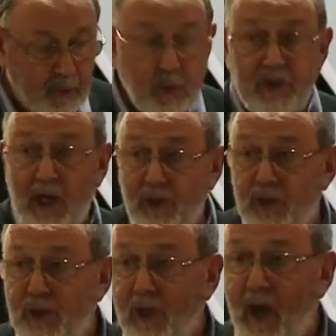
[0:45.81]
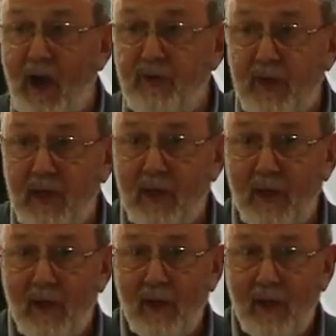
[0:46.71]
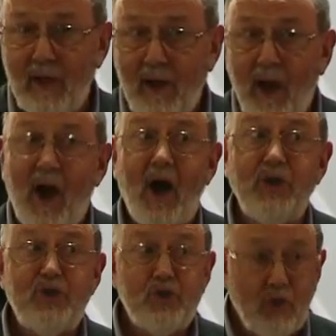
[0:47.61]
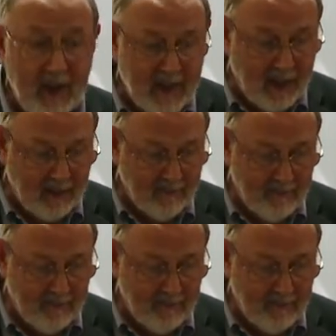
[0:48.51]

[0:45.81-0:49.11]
the results, I think, are striking.